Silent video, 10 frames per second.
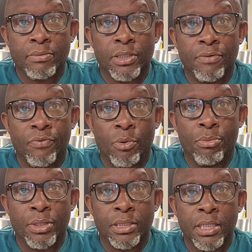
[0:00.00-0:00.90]
I was looking for
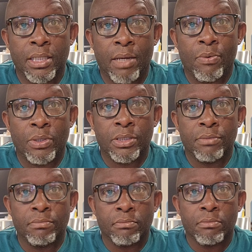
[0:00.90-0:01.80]
a brisket that
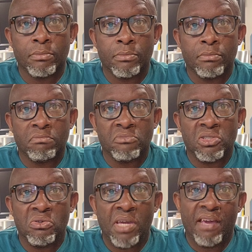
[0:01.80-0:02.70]
wasn't
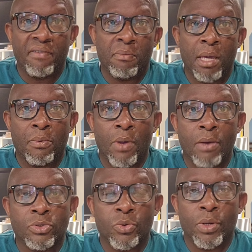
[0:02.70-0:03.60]
too heavy, maybe
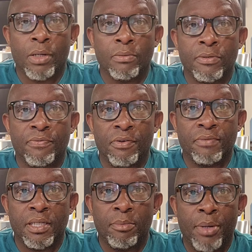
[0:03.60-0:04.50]
around 12 to
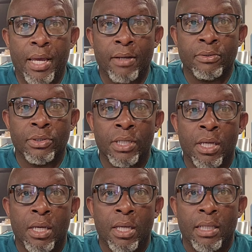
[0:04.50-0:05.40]
15
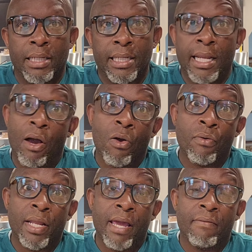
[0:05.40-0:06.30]
pounds, that didn't
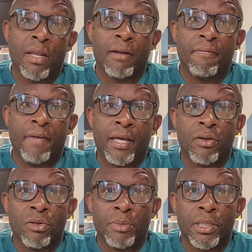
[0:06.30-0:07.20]
already have a lot of
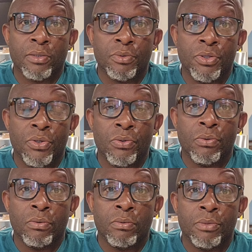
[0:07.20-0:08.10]
fat on it, because when
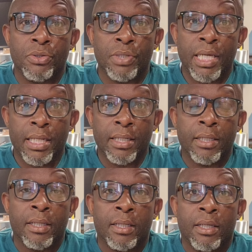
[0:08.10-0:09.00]
you get
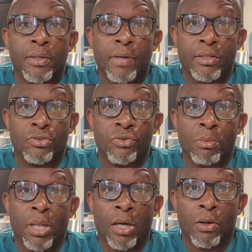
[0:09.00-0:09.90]
it, you have to
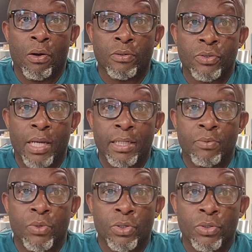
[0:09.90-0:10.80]
trim a lot off, so I
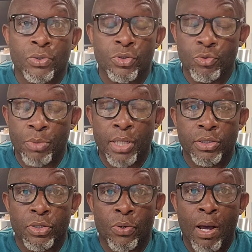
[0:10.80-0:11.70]
didn't want to lose too
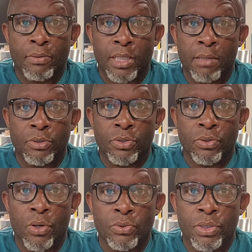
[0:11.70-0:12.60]
much. So I was able to
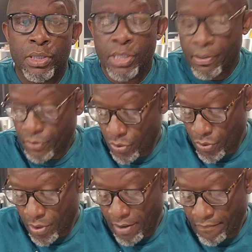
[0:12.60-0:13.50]
go to the chef
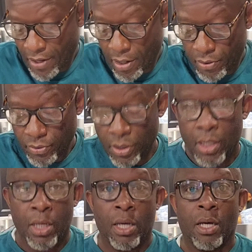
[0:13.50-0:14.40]
store and I found
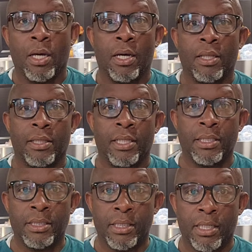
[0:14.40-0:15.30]

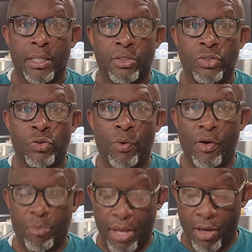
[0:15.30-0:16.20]
this
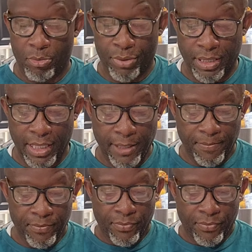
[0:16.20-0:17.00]
12-pound brisket.